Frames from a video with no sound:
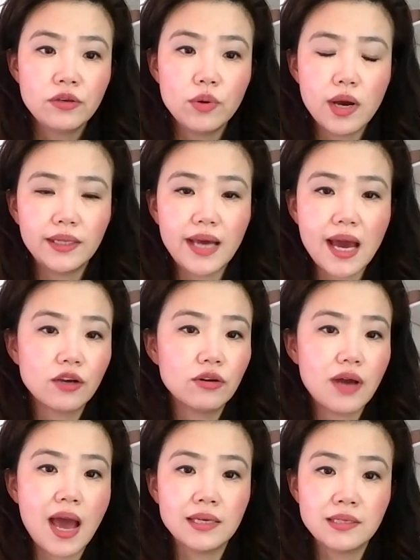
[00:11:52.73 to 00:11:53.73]
you and I
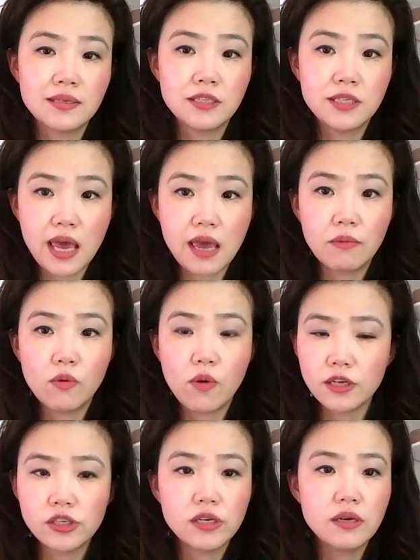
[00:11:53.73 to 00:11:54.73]
could ask the same
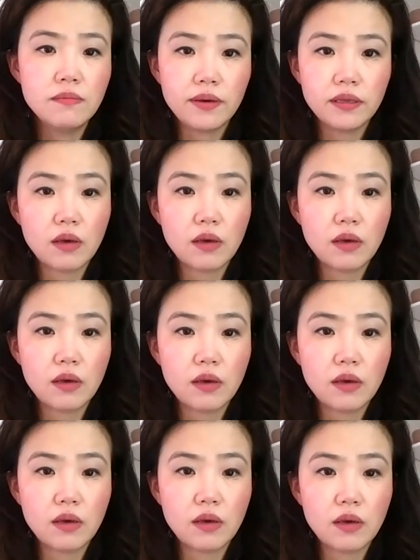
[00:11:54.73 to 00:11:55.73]
question, but then
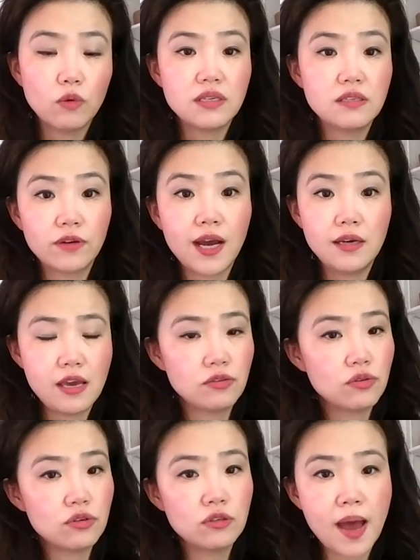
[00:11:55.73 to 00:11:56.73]
we'll see
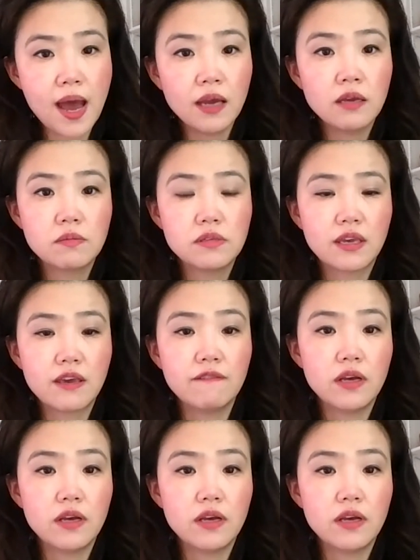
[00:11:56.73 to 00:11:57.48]
kind of answers back.